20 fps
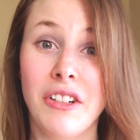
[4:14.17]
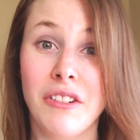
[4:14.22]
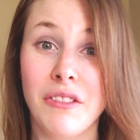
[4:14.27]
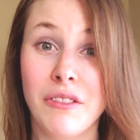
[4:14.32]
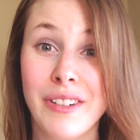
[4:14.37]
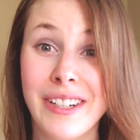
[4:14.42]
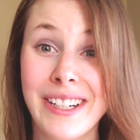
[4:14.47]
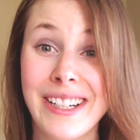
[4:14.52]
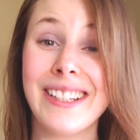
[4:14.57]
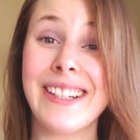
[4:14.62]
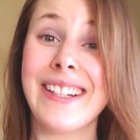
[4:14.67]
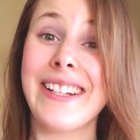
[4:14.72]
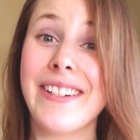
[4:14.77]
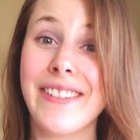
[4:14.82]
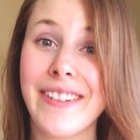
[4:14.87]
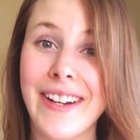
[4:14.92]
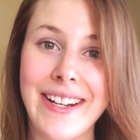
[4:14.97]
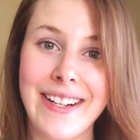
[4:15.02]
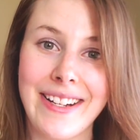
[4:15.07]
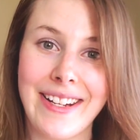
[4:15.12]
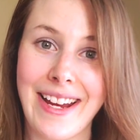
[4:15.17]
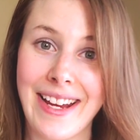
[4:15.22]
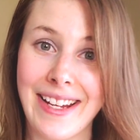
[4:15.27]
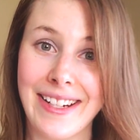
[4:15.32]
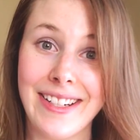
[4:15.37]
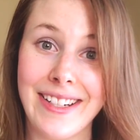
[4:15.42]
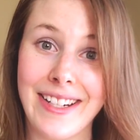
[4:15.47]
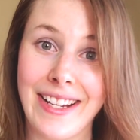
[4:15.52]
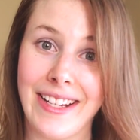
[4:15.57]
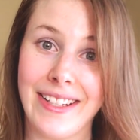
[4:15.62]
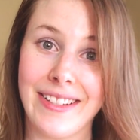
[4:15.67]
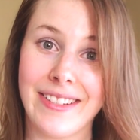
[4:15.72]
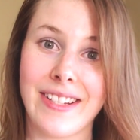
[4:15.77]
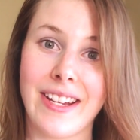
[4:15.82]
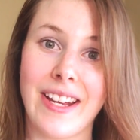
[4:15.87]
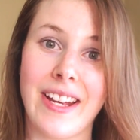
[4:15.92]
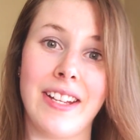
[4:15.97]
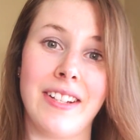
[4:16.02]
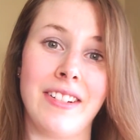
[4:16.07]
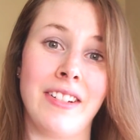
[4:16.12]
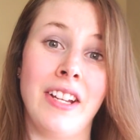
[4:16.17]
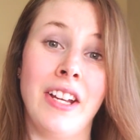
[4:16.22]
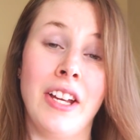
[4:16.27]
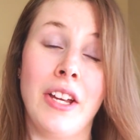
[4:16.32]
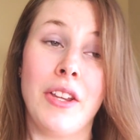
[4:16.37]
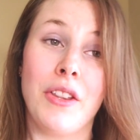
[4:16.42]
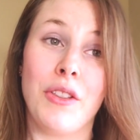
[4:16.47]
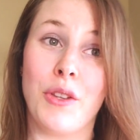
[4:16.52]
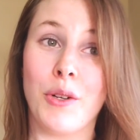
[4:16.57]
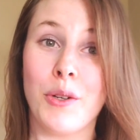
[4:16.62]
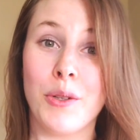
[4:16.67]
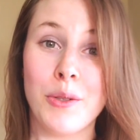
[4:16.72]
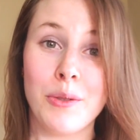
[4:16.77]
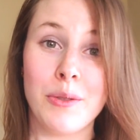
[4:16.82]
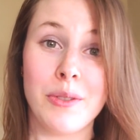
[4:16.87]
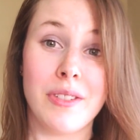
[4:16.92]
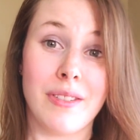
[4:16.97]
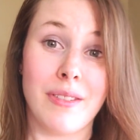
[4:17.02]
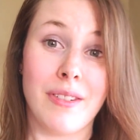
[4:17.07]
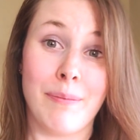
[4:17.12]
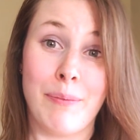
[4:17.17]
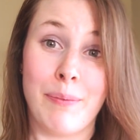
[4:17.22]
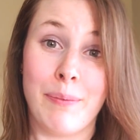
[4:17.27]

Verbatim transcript: really great candidates, and those